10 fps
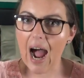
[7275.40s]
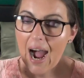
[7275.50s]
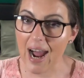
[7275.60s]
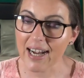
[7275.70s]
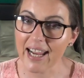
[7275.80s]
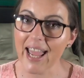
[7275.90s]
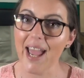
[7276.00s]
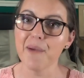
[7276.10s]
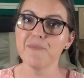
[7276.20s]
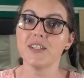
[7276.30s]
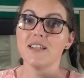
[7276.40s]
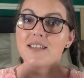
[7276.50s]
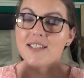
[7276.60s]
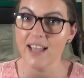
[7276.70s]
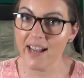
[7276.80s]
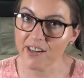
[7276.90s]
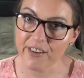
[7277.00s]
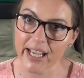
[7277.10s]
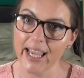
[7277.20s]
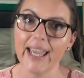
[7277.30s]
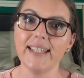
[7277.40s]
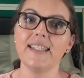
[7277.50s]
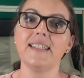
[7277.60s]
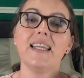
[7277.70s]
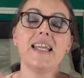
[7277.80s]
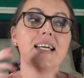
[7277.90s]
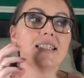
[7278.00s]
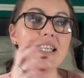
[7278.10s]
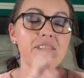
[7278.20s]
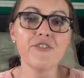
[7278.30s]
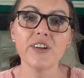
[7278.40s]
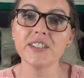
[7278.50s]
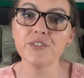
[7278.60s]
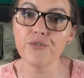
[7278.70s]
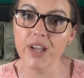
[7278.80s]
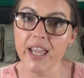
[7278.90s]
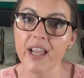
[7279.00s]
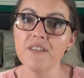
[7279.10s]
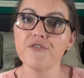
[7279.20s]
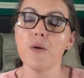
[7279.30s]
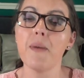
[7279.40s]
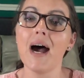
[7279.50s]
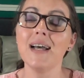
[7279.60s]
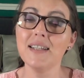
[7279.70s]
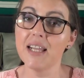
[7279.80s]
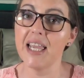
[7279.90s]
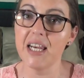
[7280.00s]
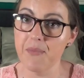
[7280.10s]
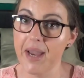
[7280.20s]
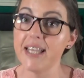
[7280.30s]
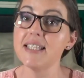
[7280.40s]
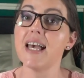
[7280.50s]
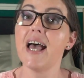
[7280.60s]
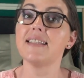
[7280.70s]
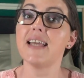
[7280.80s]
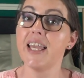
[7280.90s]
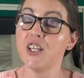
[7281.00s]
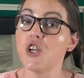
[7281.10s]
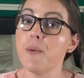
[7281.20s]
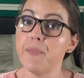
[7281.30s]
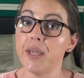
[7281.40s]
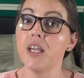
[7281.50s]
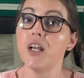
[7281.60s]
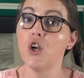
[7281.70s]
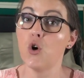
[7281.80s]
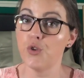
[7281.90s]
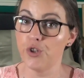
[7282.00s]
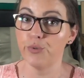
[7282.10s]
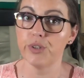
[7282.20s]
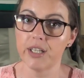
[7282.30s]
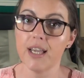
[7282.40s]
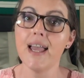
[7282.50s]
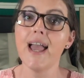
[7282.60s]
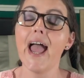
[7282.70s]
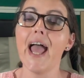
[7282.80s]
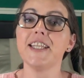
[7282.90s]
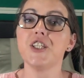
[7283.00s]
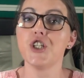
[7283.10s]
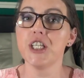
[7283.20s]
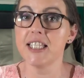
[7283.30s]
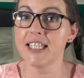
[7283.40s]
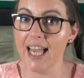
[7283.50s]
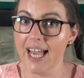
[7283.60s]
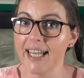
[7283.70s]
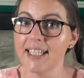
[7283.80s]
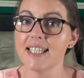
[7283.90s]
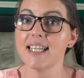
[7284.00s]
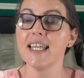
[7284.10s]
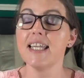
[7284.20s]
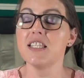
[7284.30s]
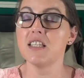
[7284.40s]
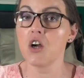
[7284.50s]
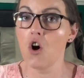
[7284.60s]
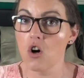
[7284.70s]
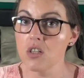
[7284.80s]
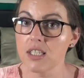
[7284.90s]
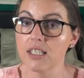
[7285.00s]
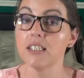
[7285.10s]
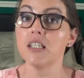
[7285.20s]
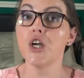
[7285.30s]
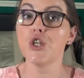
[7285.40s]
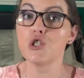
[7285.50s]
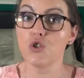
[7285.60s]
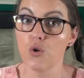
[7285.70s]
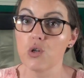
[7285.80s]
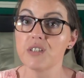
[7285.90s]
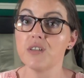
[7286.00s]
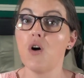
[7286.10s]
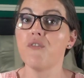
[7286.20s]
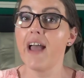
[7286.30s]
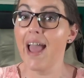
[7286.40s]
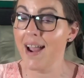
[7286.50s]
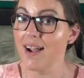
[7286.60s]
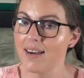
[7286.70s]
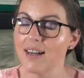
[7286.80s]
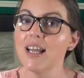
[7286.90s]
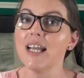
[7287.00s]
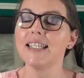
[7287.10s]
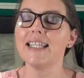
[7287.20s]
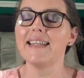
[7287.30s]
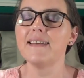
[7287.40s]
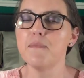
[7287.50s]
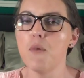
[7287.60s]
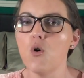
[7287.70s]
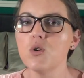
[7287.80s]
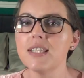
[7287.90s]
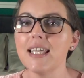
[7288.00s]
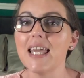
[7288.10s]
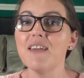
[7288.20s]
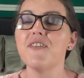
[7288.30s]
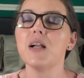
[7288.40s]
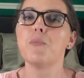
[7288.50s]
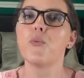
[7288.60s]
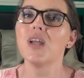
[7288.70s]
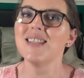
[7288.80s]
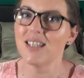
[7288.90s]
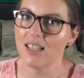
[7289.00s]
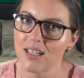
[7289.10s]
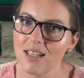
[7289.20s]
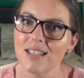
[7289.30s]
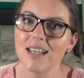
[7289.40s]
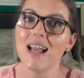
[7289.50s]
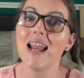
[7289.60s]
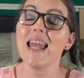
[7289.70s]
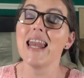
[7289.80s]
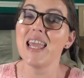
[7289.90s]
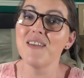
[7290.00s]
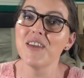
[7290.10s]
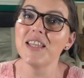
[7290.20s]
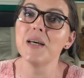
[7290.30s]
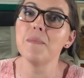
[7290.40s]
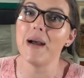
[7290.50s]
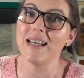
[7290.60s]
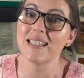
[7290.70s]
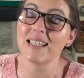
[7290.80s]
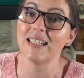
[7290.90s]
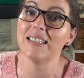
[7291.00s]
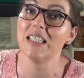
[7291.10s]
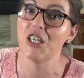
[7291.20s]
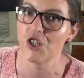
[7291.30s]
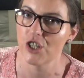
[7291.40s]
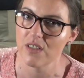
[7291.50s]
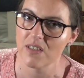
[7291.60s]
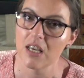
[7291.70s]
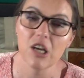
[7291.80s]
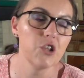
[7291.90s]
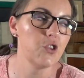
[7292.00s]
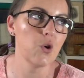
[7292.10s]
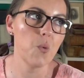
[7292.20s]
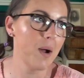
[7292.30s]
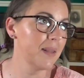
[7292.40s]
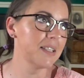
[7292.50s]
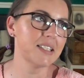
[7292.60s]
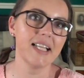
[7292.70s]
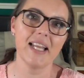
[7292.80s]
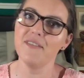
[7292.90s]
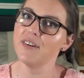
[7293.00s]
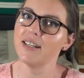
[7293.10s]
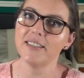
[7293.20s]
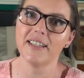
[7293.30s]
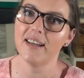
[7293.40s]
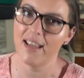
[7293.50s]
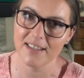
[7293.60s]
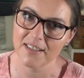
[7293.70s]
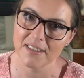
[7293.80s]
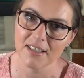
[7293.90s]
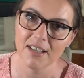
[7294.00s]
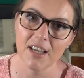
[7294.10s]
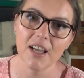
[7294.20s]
are kept segregated in a different ring from other inmates at HMP Low Newton. And she says it's a constant source of anger that the most evil prisoners live in the best conditions. No wonder they never learn their lessons.